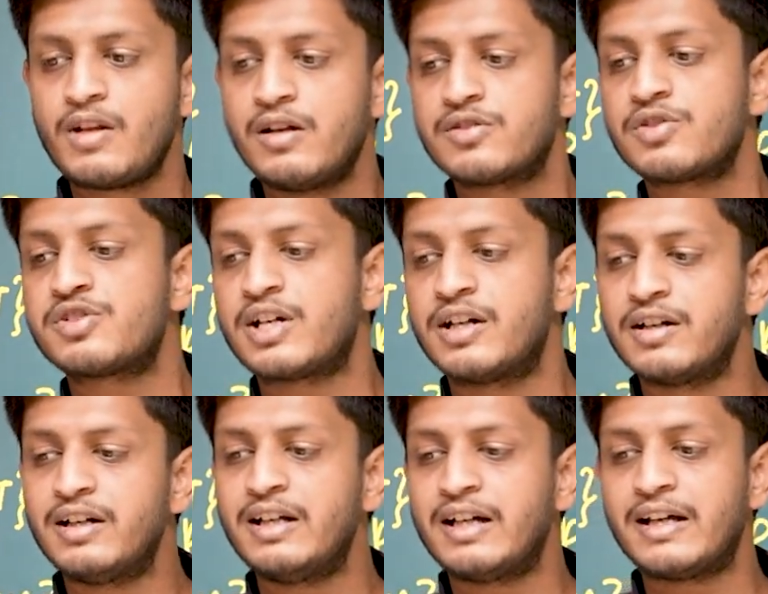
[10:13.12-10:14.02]
So
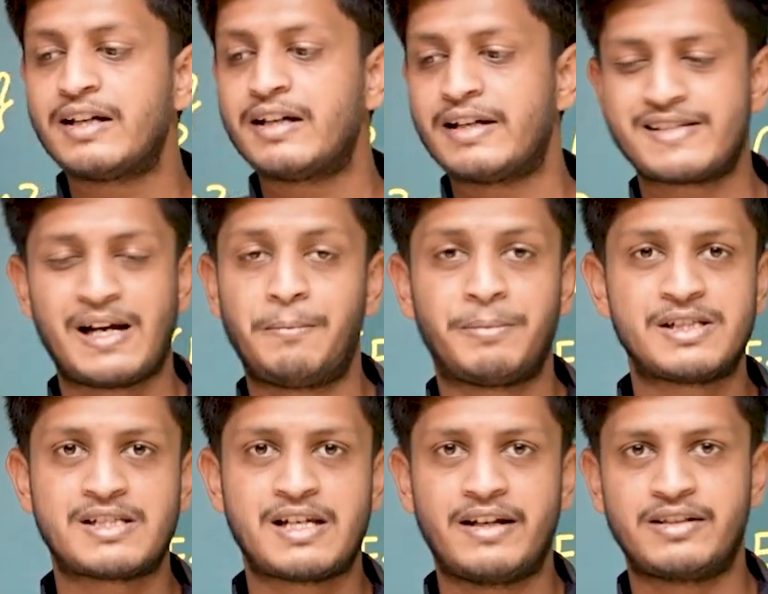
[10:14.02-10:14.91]
generally, like
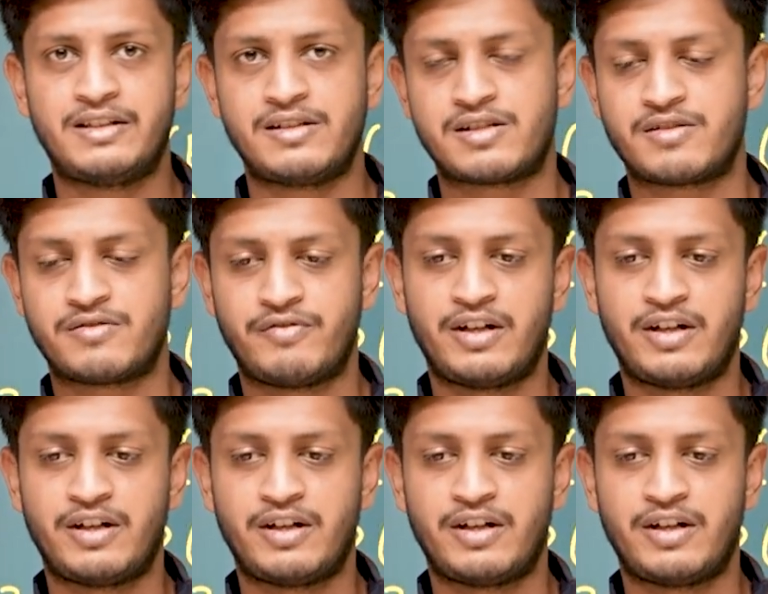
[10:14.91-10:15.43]
examples like this,